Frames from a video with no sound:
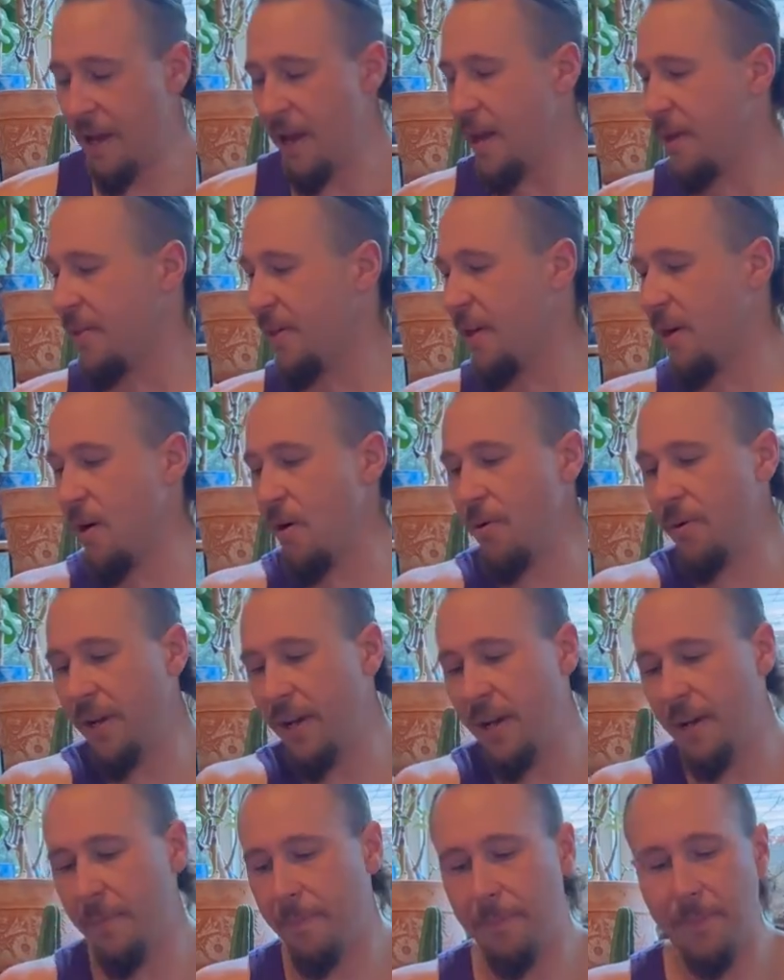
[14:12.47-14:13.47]
The
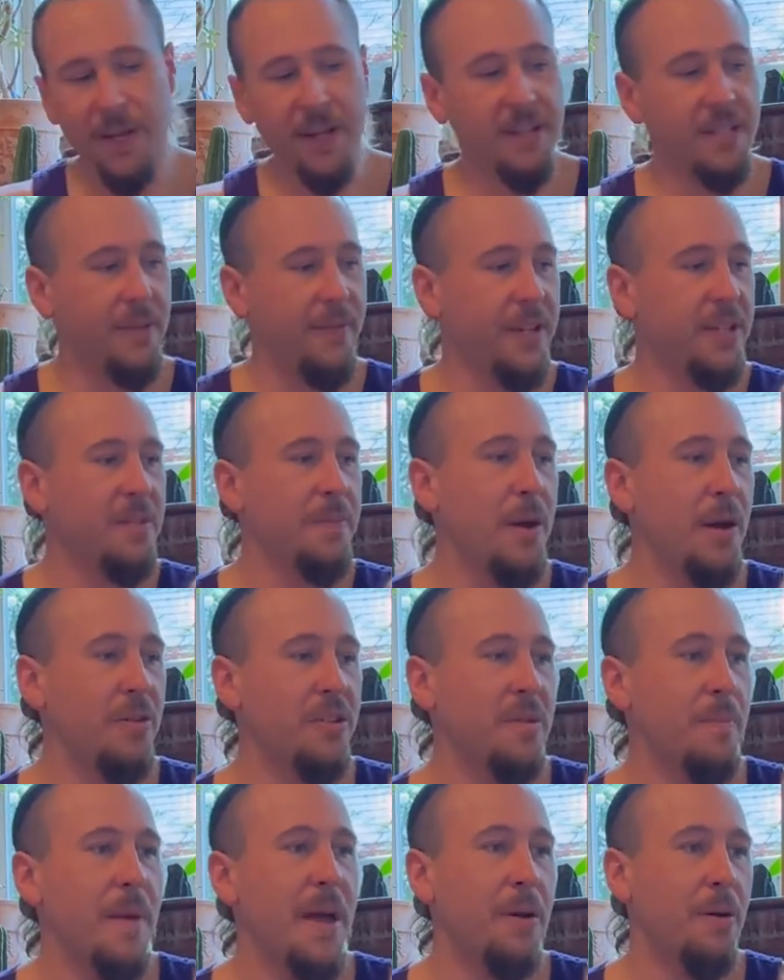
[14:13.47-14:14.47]
only piece of
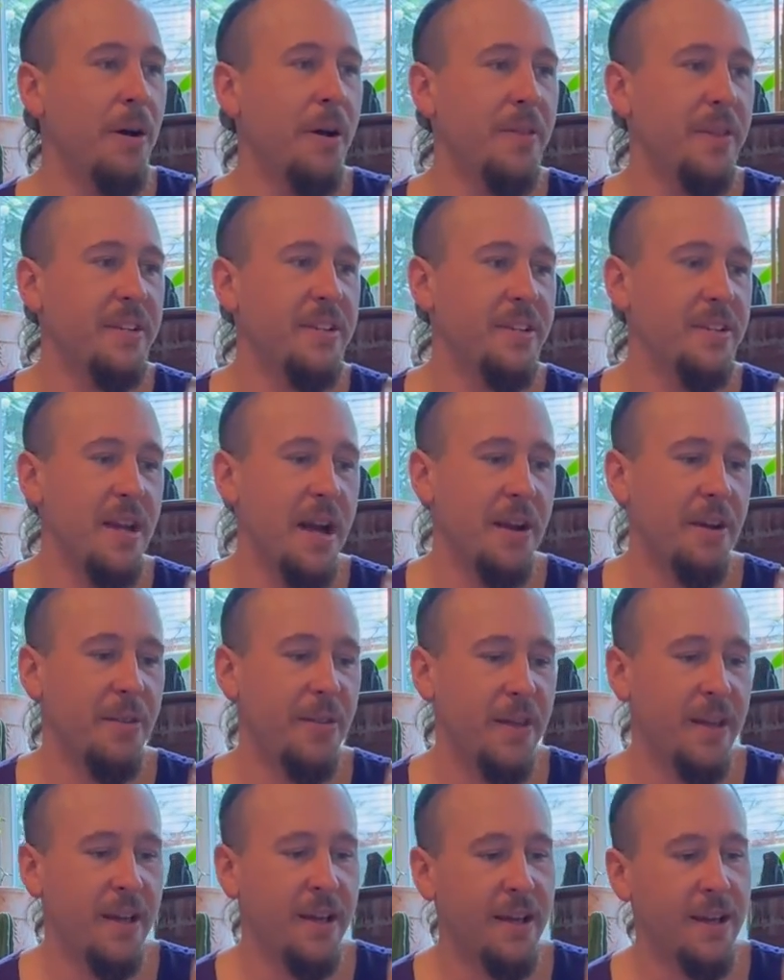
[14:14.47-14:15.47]
exposed metal on this entire
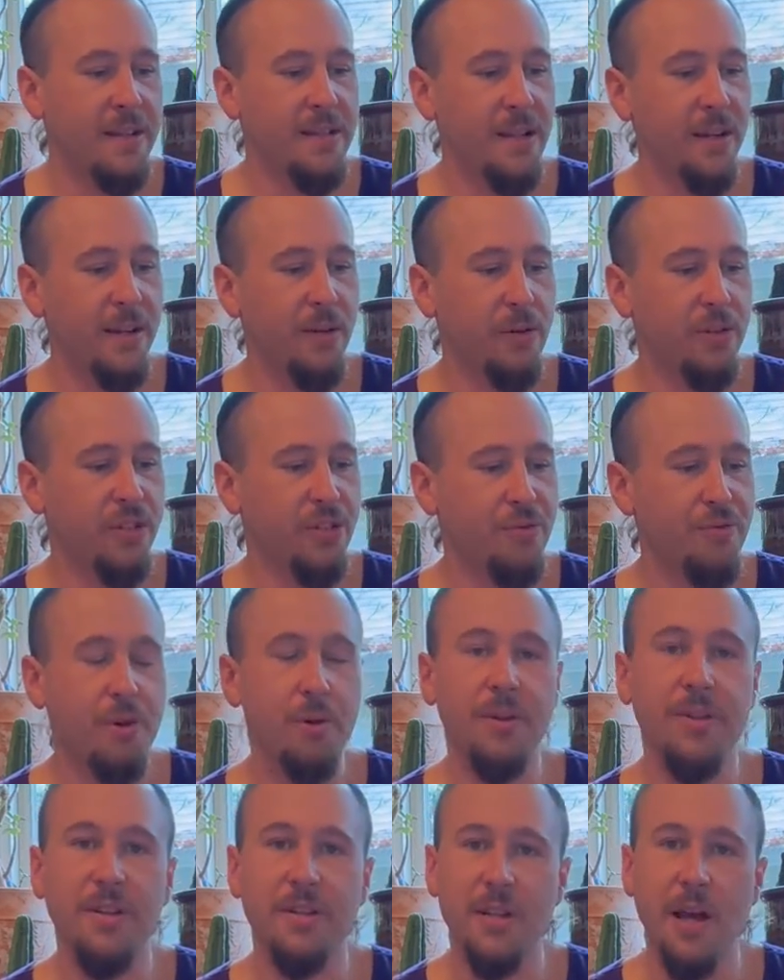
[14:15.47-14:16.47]
thing is a little screw
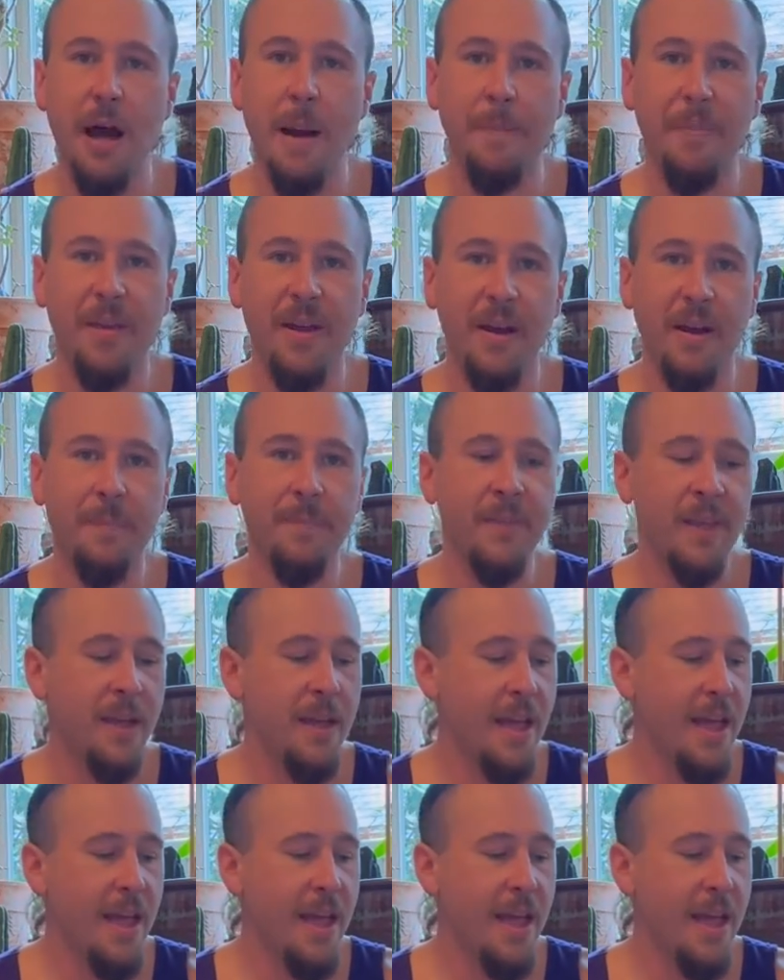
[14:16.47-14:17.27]
at the top there.